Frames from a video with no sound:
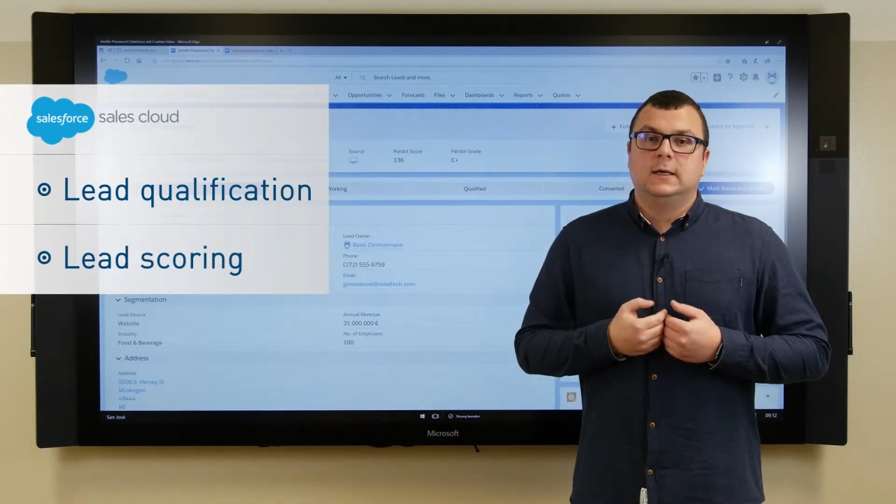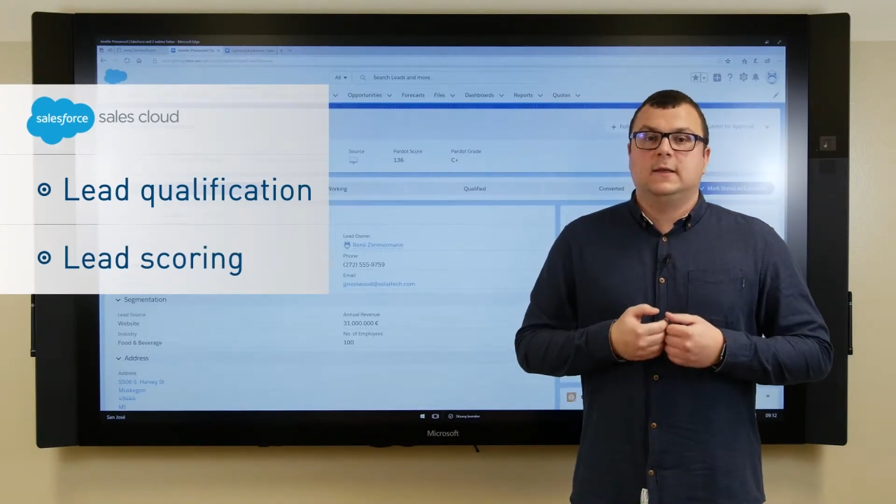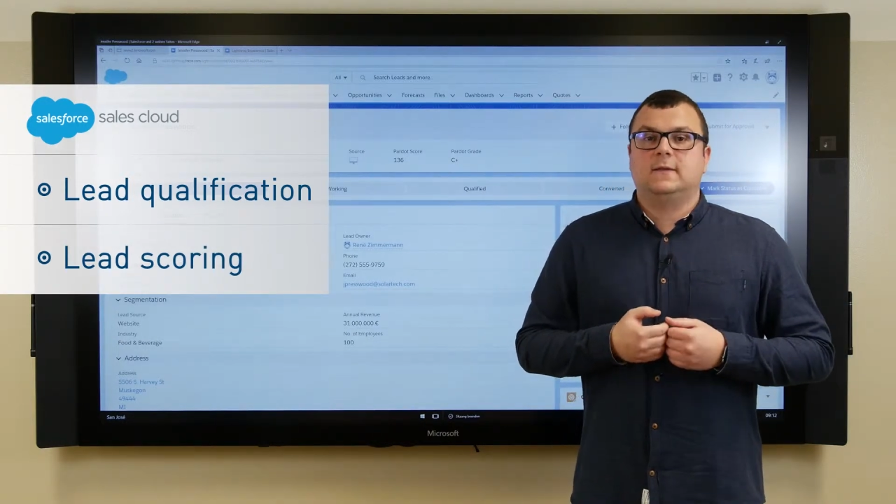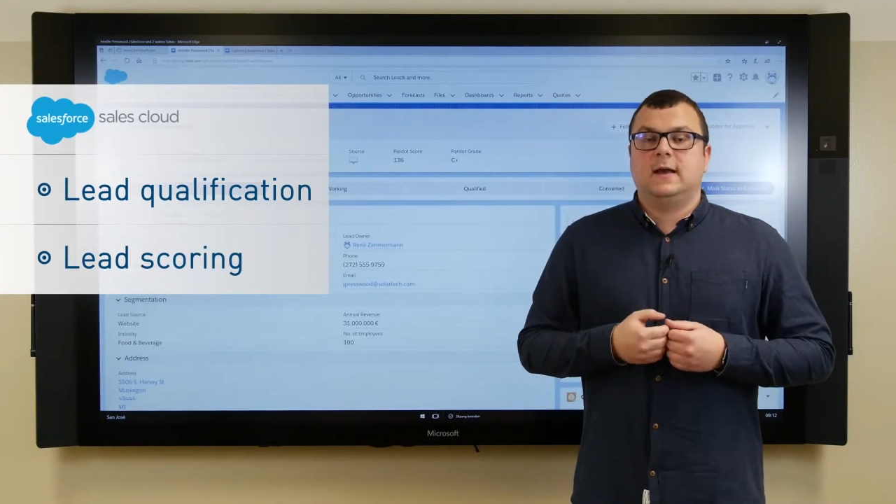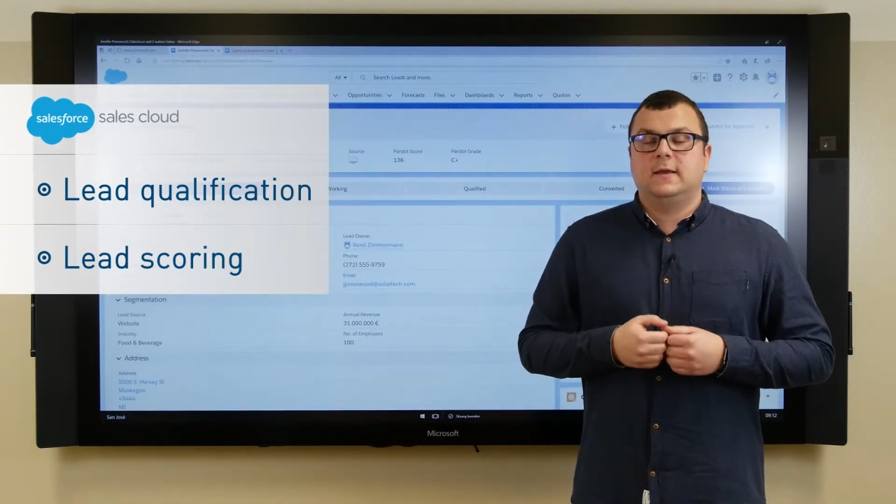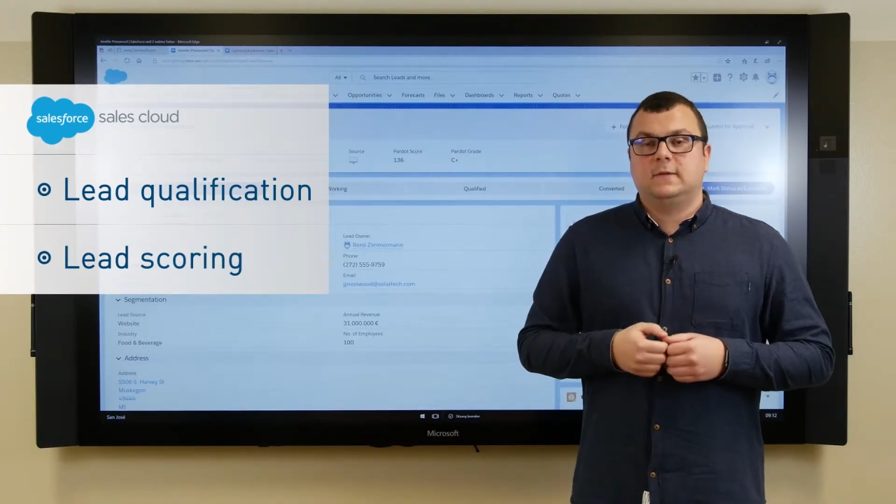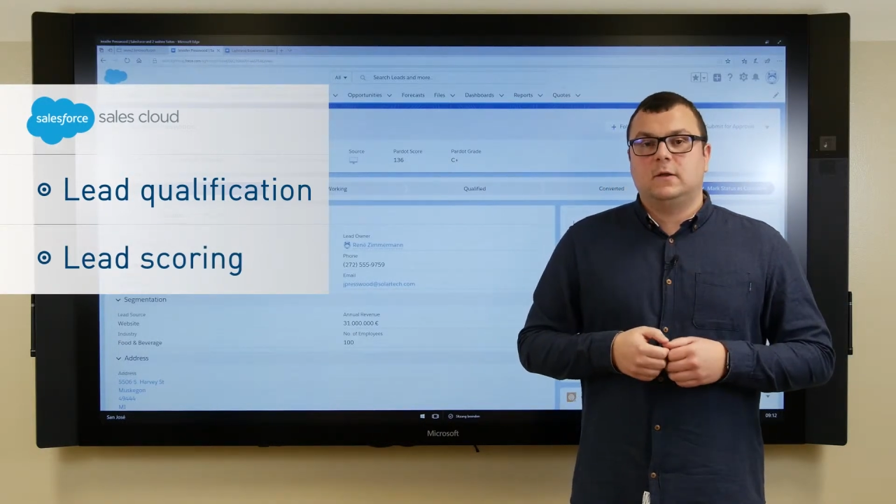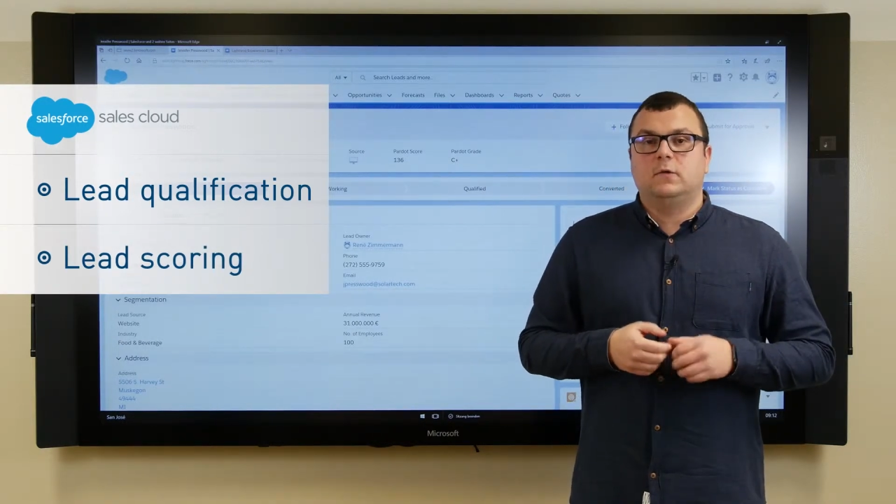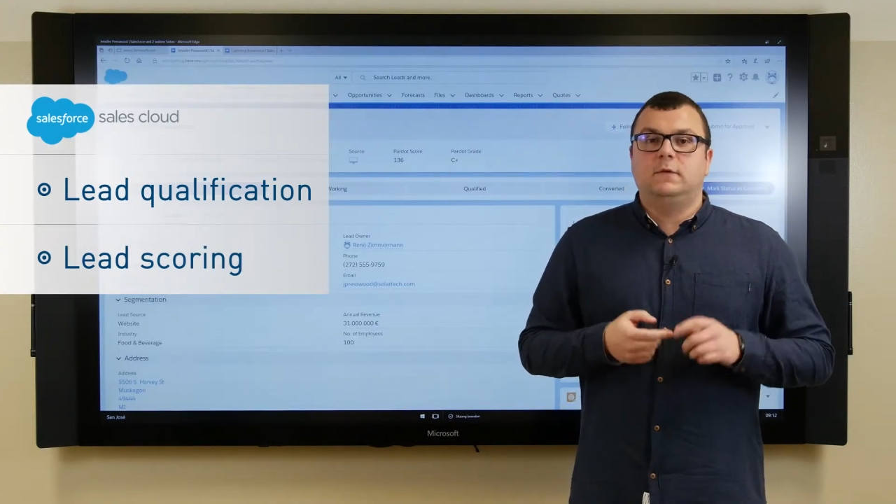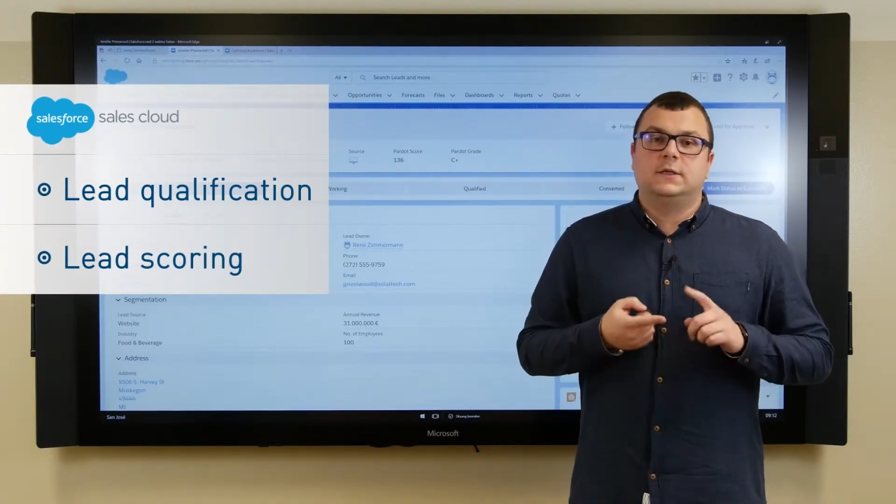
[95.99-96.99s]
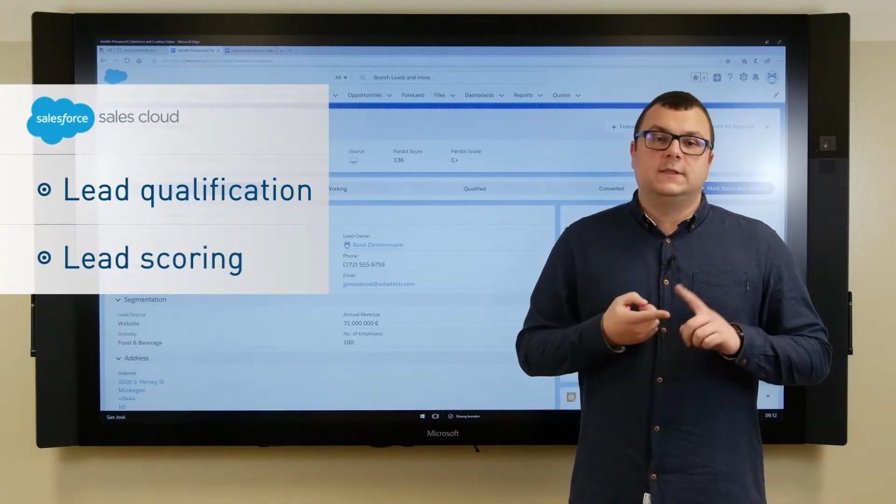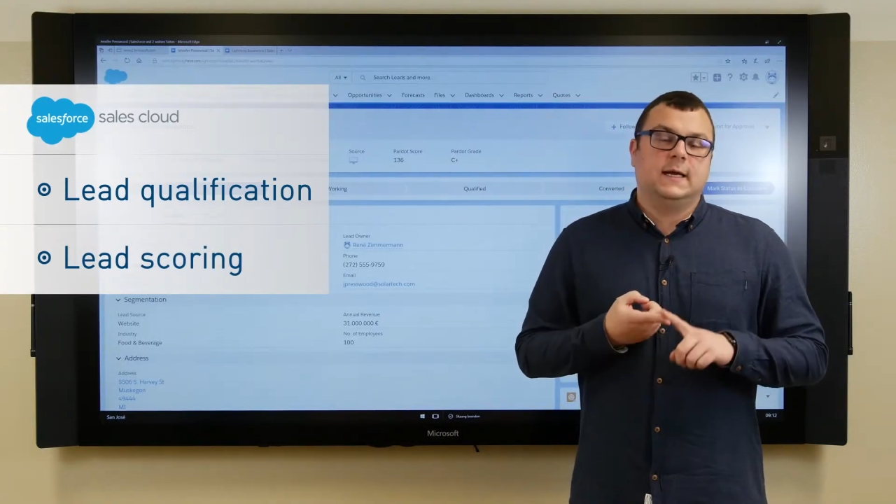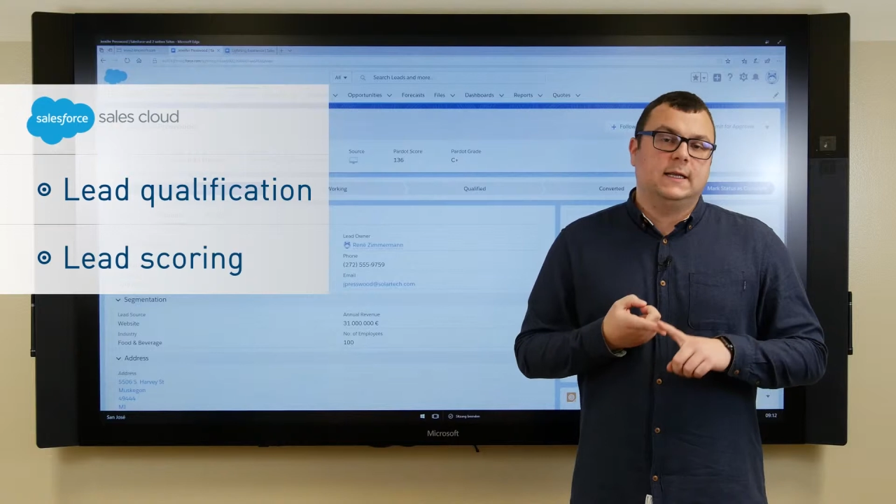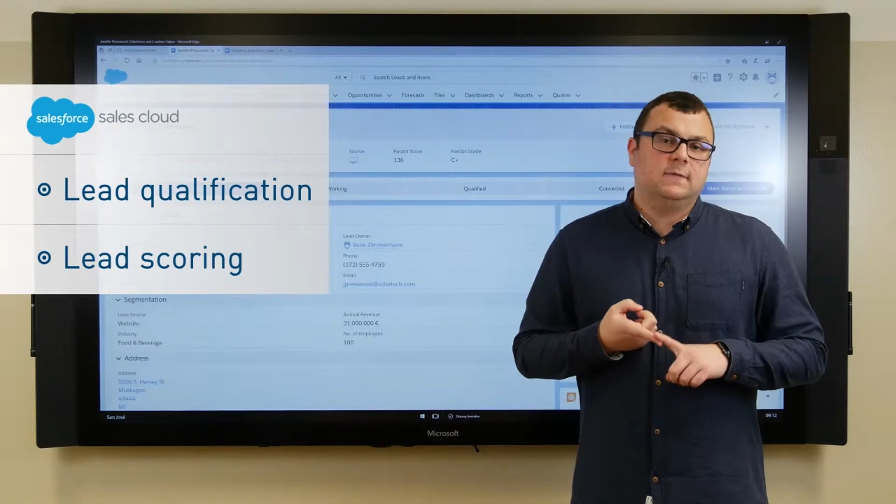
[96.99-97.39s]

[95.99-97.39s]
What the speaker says: So it tells us which